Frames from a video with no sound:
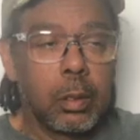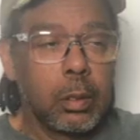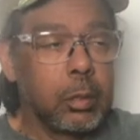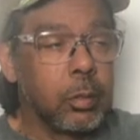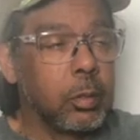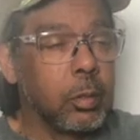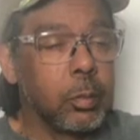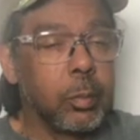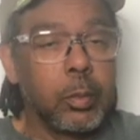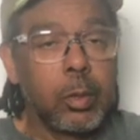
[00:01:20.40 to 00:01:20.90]
it
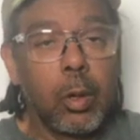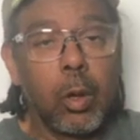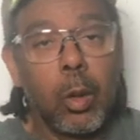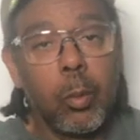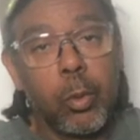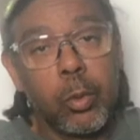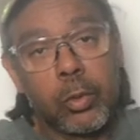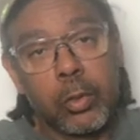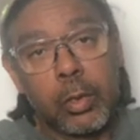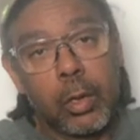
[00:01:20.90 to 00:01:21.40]
took me
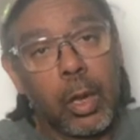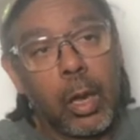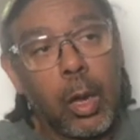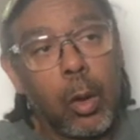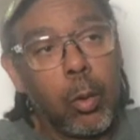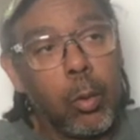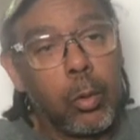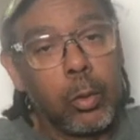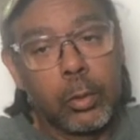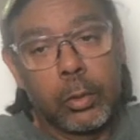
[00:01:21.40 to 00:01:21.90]
almost an
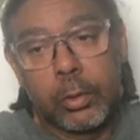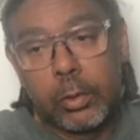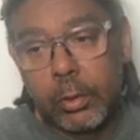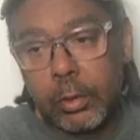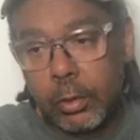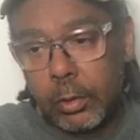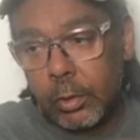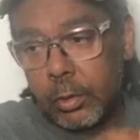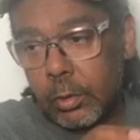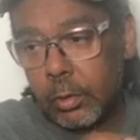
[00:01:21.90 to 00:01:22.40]
hour
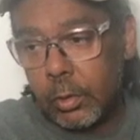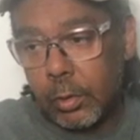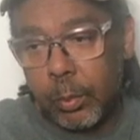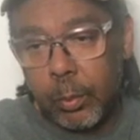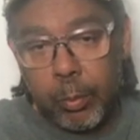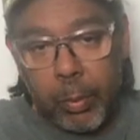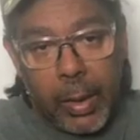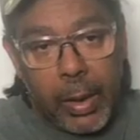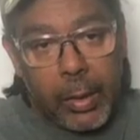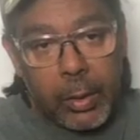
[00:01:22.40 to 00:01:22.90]
to to
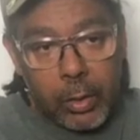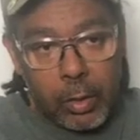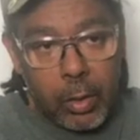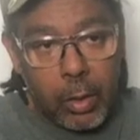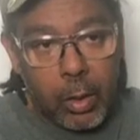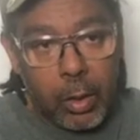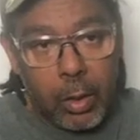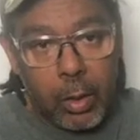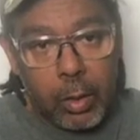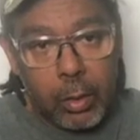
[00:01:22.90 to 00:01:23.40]
buy the
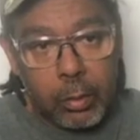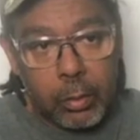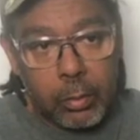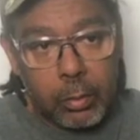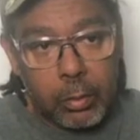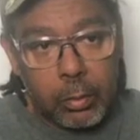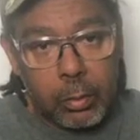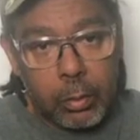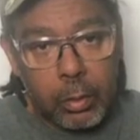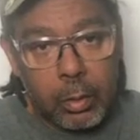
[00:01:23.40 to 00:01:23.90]
card
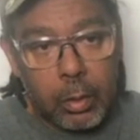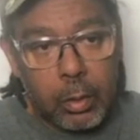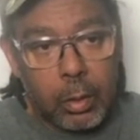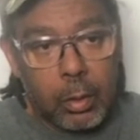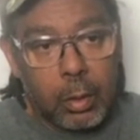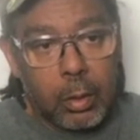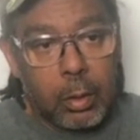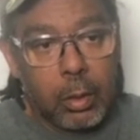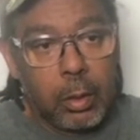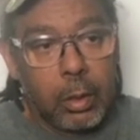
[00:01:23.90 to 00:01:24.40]

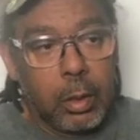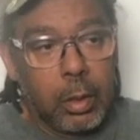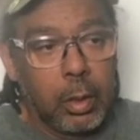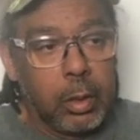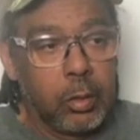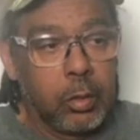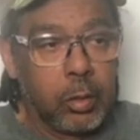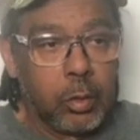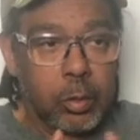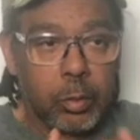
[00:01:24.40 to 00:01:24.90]

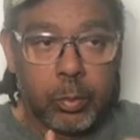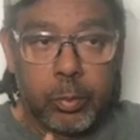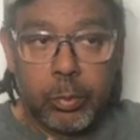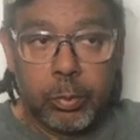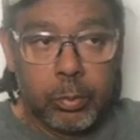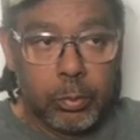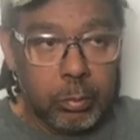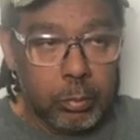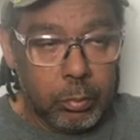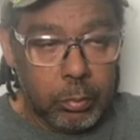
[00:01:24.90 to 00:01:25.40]
and to
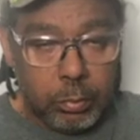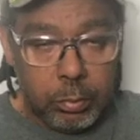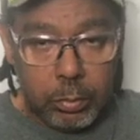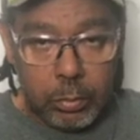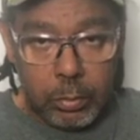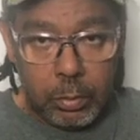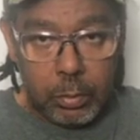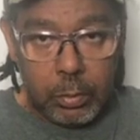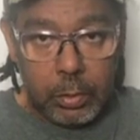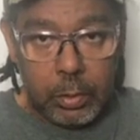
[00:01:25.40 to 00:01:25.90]

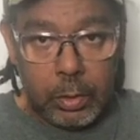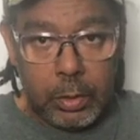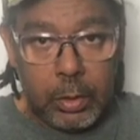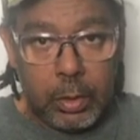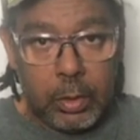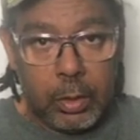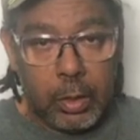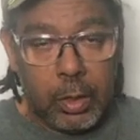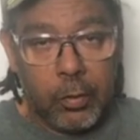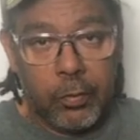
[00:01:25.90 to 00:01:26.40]
get
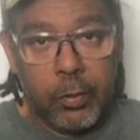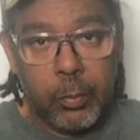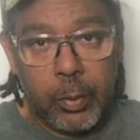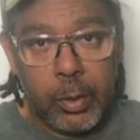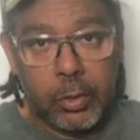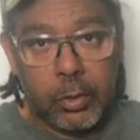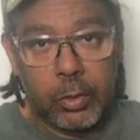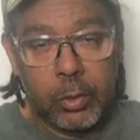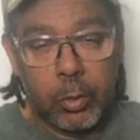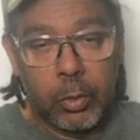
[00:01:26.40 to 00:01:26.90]
the
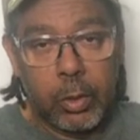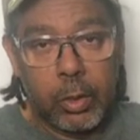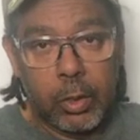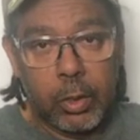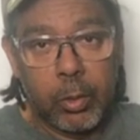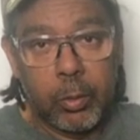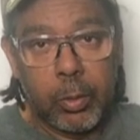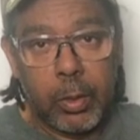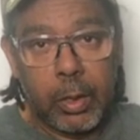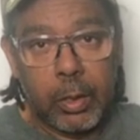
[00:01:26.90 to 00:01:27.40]
information on there
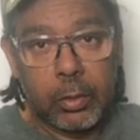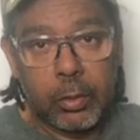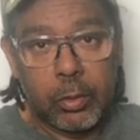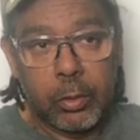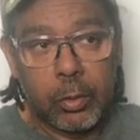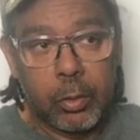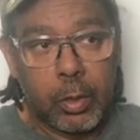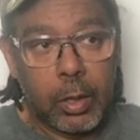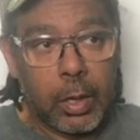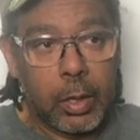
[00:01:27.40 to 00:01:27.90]
correct
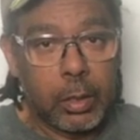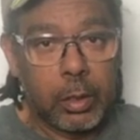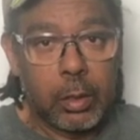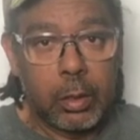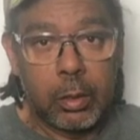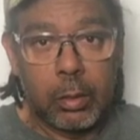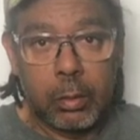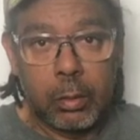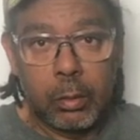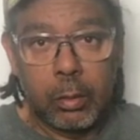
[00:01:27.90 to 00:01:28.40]
so that I
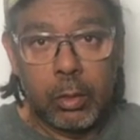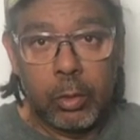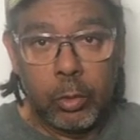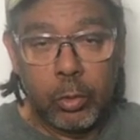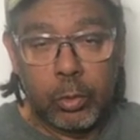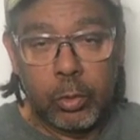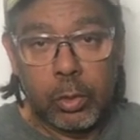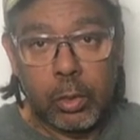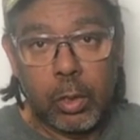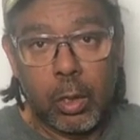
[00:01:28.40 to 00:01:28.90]
can
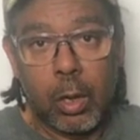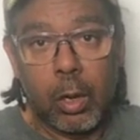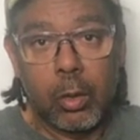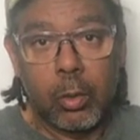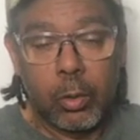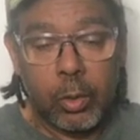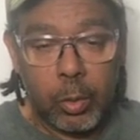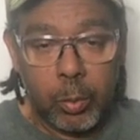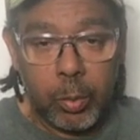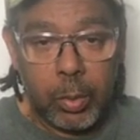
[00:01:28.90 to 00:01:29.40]
use the card
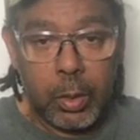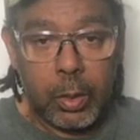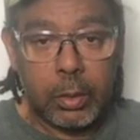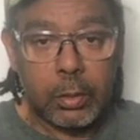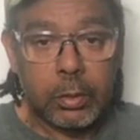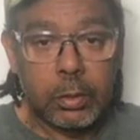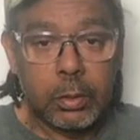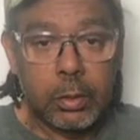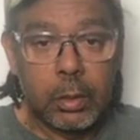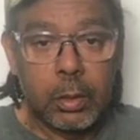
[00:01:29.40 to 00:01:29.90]
on the
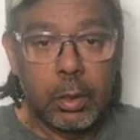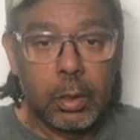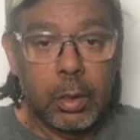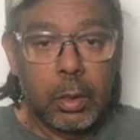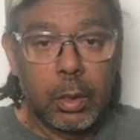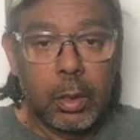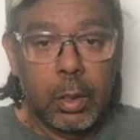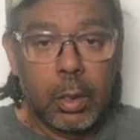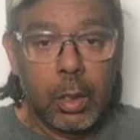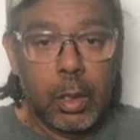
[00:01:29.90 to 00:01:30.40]
bus.
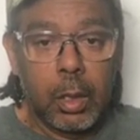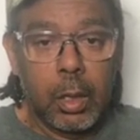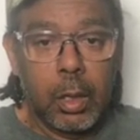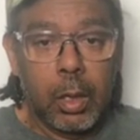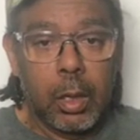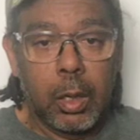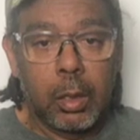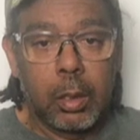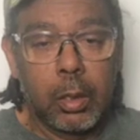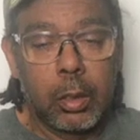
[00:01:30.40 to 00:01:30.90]

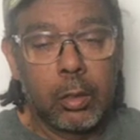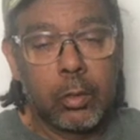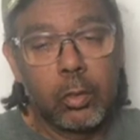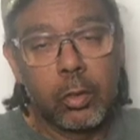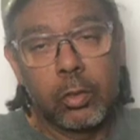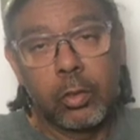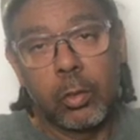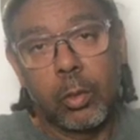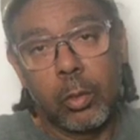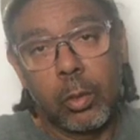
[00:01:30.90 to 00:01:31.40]
And it
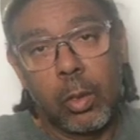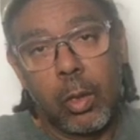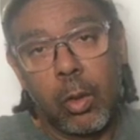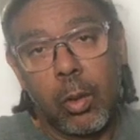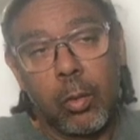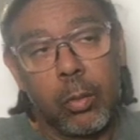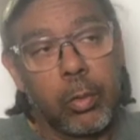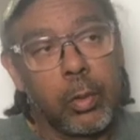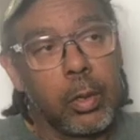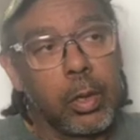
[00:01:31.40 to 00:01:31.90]
took so
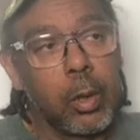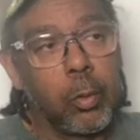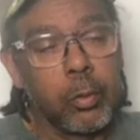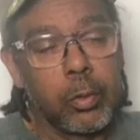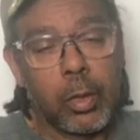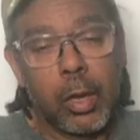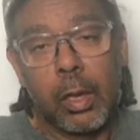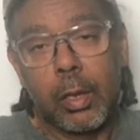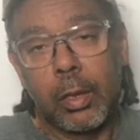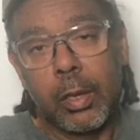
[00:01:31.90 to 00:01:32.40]
long that I was
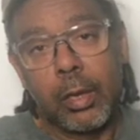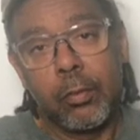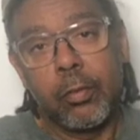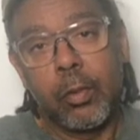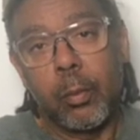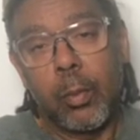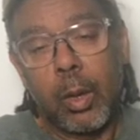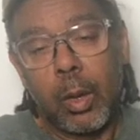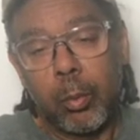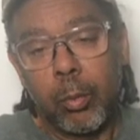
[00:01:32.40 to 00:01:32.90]
late for
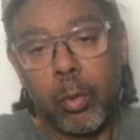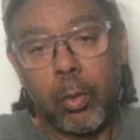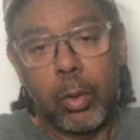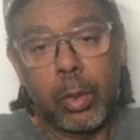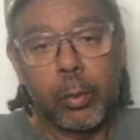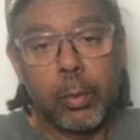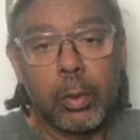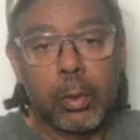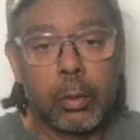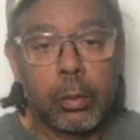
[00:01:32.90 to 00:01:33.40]
my
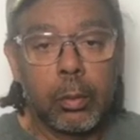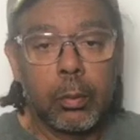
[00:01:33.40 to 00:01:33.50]
appointment.